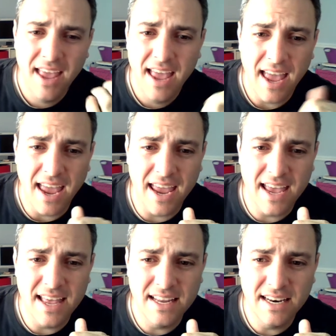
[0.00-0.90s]

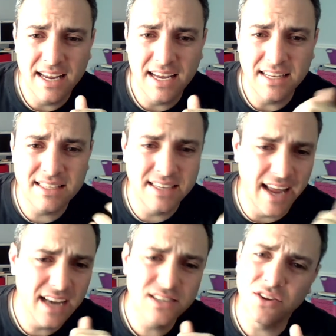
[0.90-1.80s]
and it
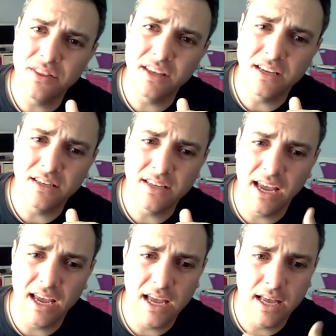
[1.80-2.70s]
snags on things,
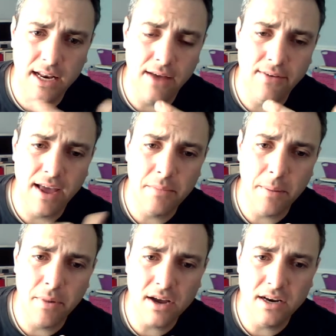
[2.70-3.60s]
and I've had my
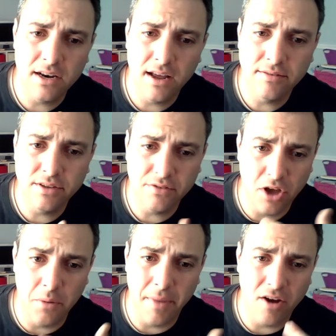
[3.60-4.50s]
pocket knives
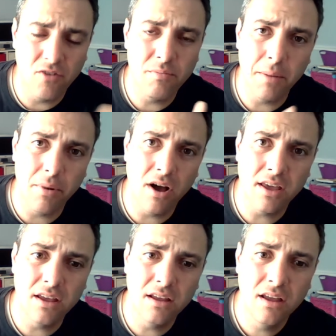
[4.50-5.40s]
come out of my
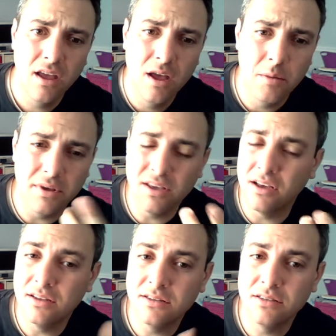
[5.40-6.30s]
pocket
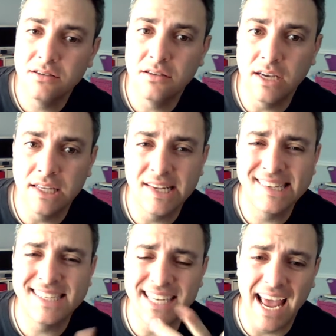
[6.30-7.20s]
because it's
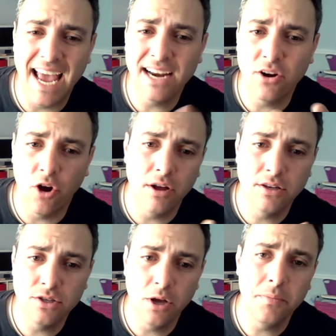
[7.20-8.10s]
snagged
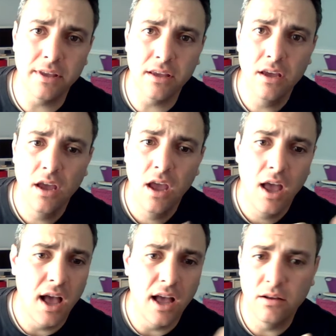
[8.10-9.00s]
on something.
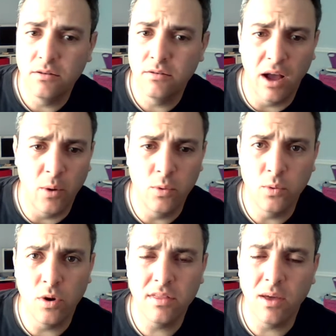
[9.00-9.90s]
I wouldn't
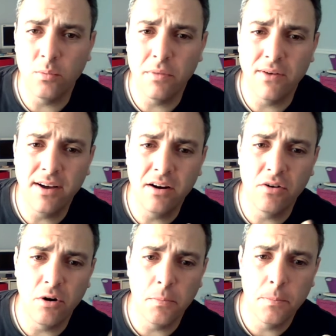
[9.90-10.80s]
want that with my firearm.